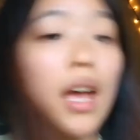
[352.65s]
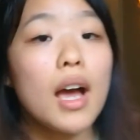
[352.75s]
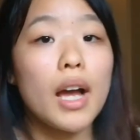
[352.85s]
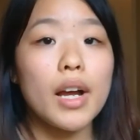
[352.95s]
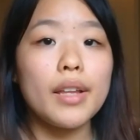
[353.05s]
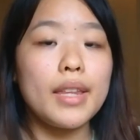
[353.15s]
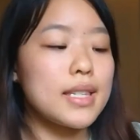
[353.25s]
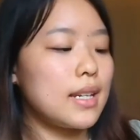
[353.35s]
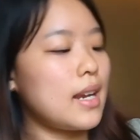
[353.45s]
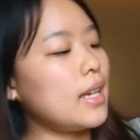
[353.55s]
I got these
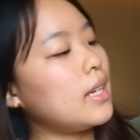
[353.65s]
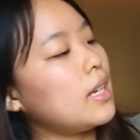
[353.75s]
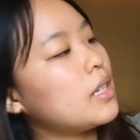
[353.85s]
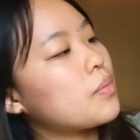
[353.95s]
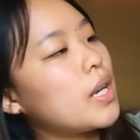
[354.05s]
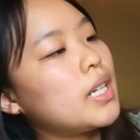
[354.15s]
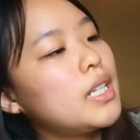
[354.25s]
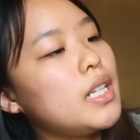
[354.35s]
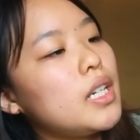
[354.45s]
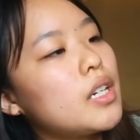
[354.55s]
Nikes right
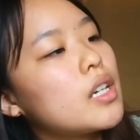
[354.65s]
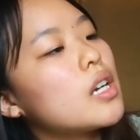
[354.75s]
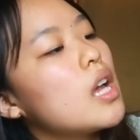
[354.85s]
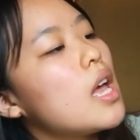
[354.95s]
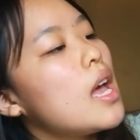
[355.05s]
here,